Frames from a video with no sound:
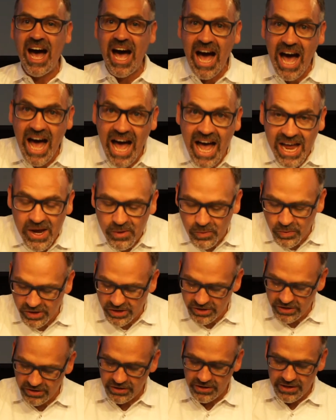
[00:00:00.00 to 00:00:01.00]
I
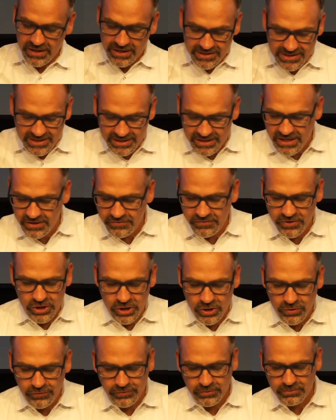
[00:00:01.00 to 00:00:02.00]
will deliver
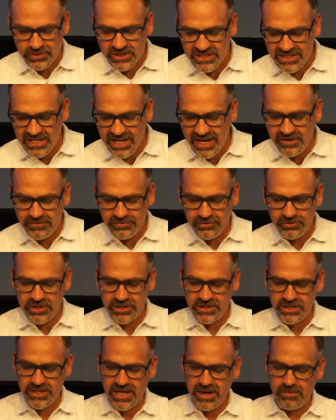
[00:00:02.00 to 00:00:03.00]
you from slavery
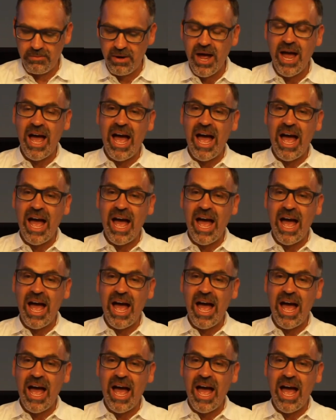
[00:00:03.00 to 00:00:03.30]
to them.